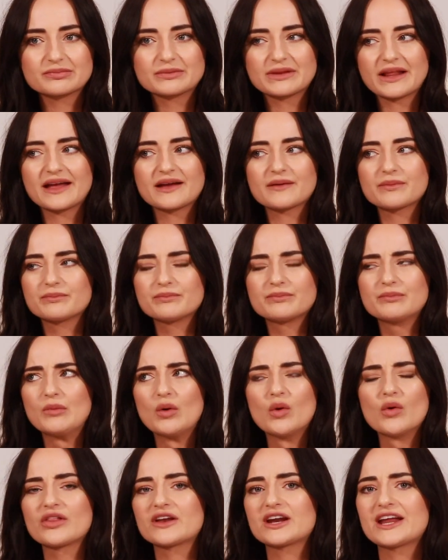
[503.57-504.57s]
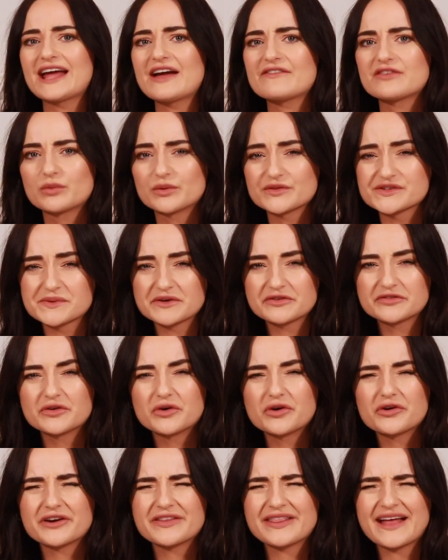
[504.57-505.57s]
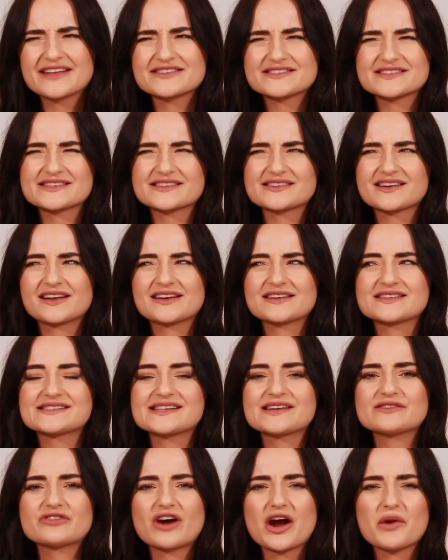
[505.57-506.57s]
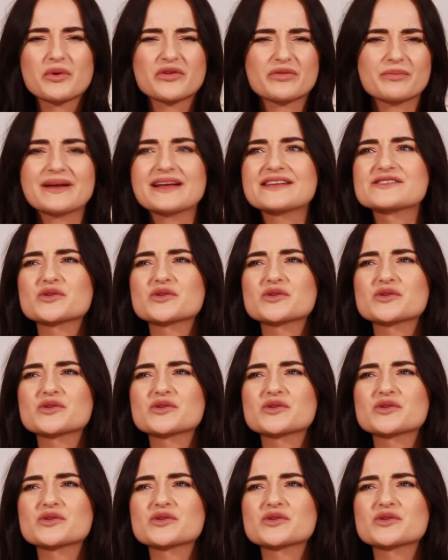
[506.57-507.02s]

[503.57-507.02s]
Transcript: like more than I ever was before, and that doesn't kind of sit right with me.